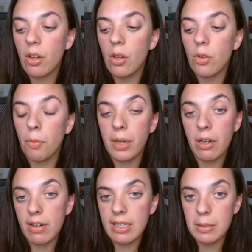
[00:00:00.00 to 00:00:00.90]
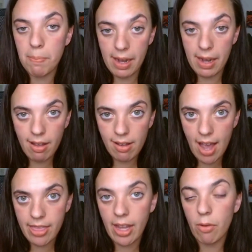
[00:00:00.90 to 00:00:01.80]
your periods better
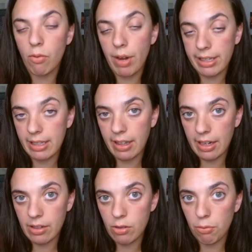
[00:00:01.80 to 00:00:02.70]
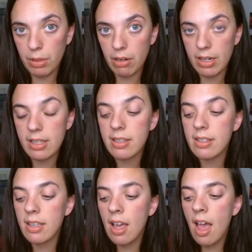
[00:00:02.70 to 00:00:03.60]
and that it regulated your periods.